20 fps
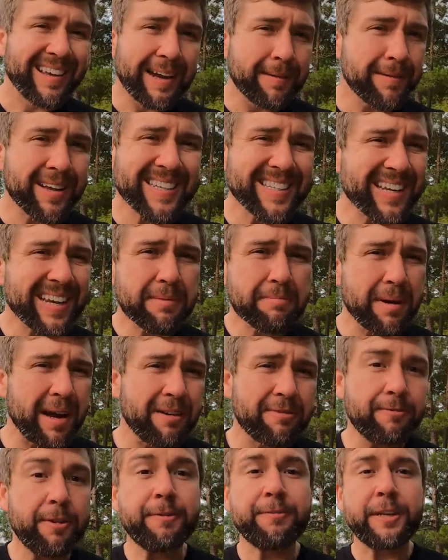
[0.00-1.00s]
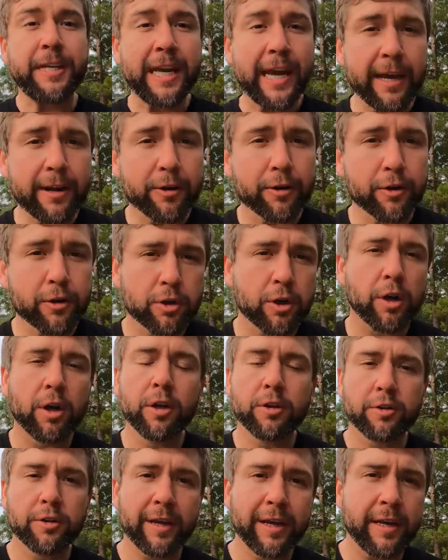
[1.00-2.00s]
I'm not saying buy 50 acres or
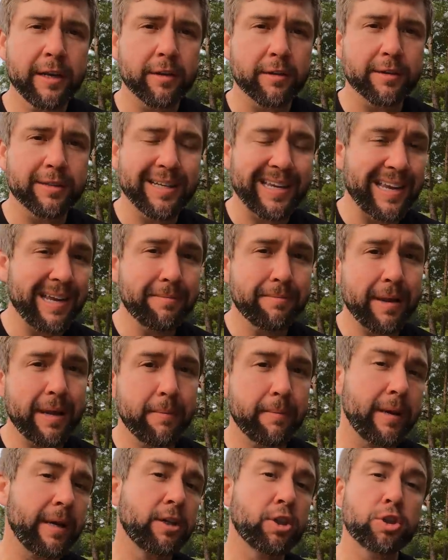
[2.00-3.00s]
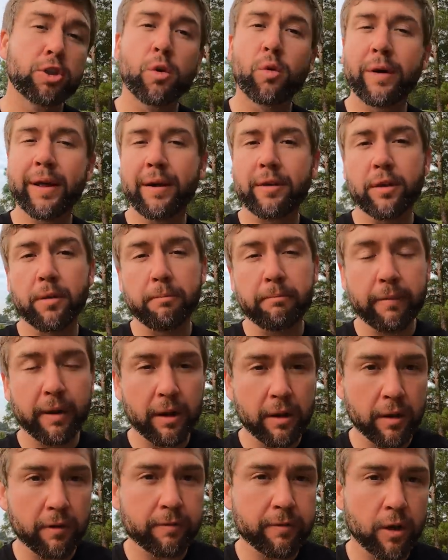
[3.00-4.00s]
100 acres. It may be just going out in the
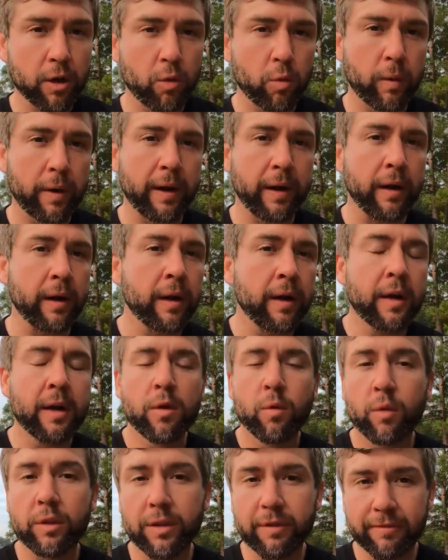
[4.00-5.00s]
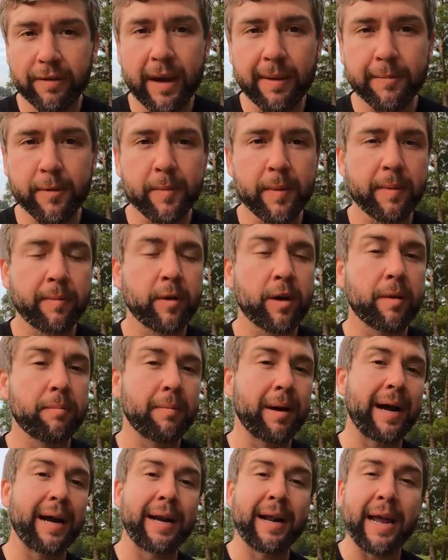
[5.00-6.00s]
middle of nowhere with a family member
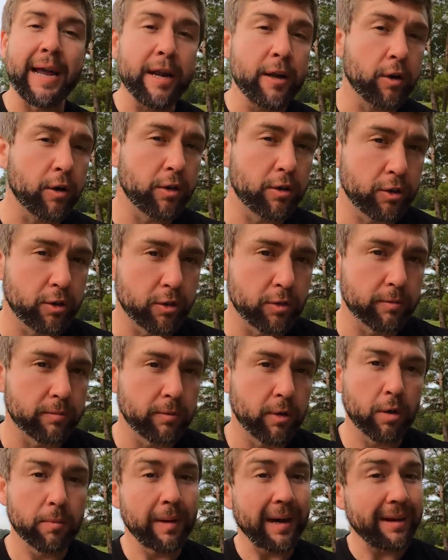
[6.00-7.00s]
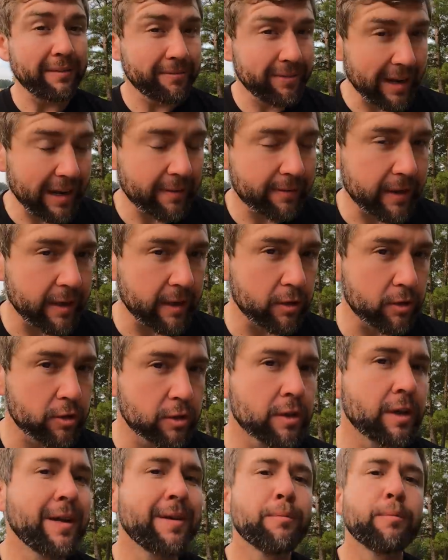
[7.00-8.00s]
and buying an acre or two, or buying 5
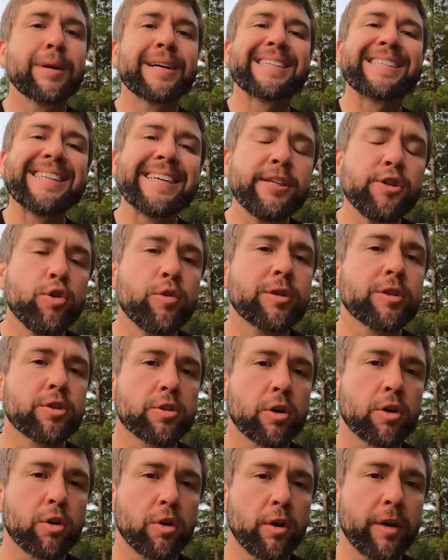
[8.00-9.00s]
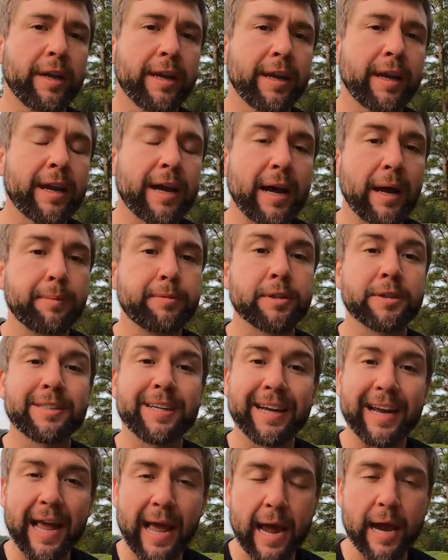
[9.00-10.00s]
acres, because then you can start looking at
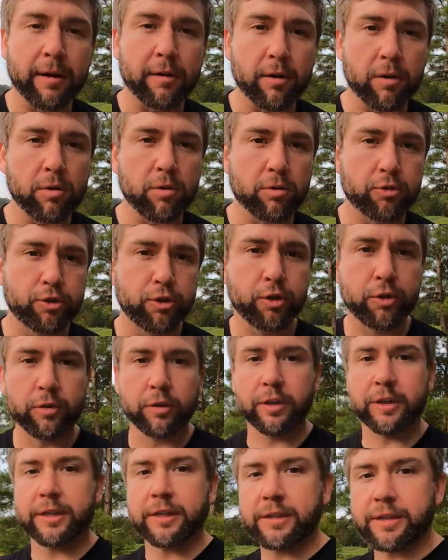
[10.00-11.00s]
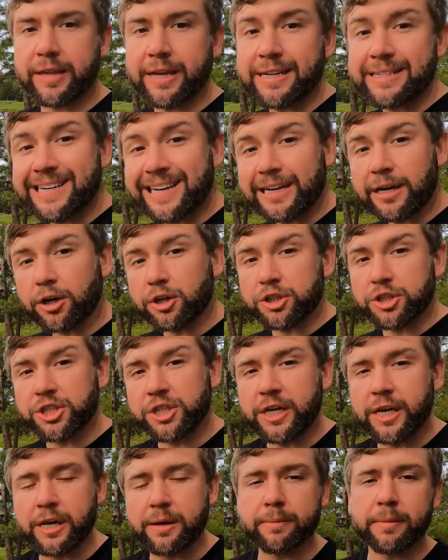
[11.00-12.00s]
options like agriculture. You can look at things like our
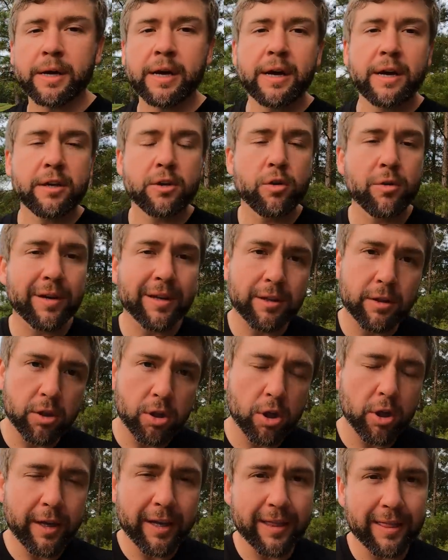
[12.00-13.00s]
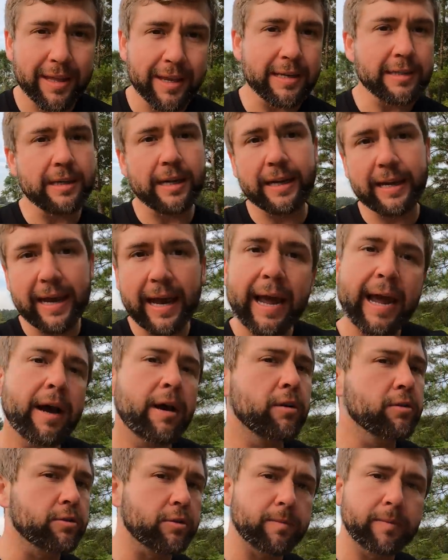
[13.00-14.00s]
sheep. You can look at things like
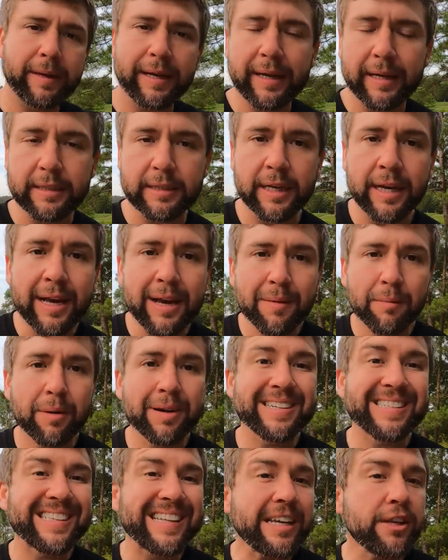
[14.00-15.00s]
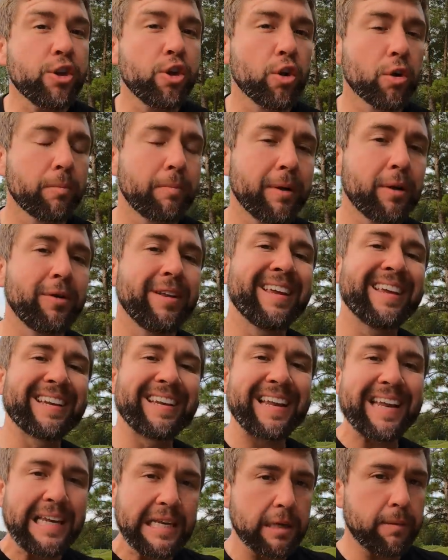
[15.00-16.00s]
cows or pigs, because then you're building
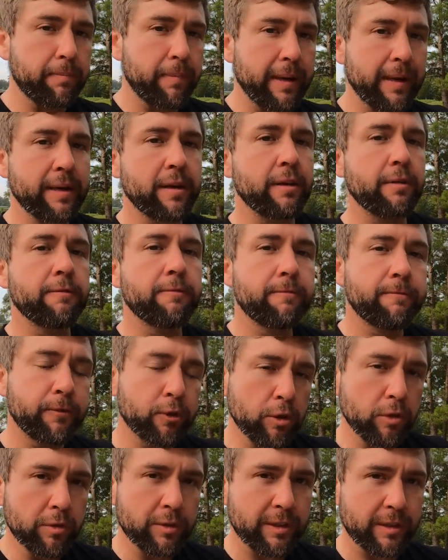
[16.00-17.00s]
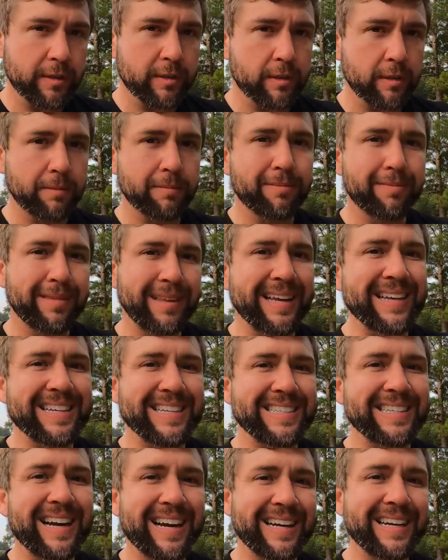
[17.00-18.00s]
an independent food system that
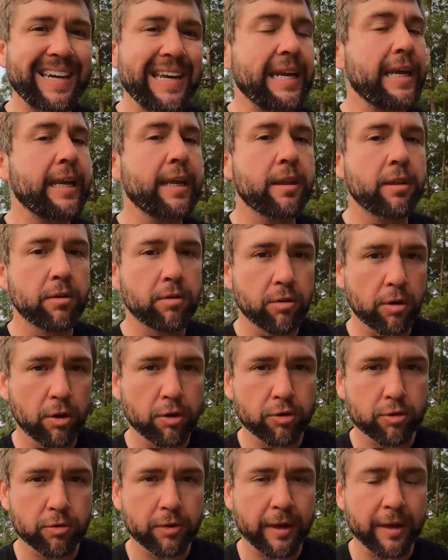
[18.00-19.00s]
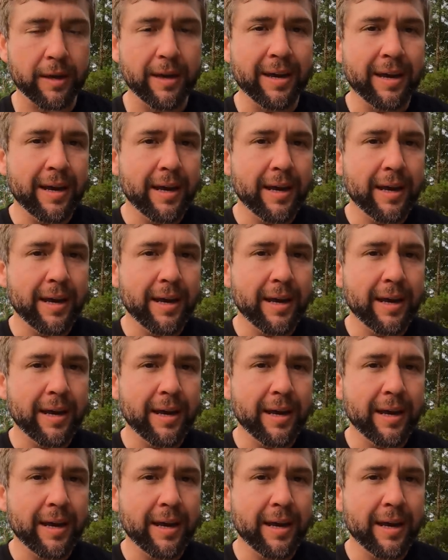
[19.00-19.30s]
is not needing the grocery.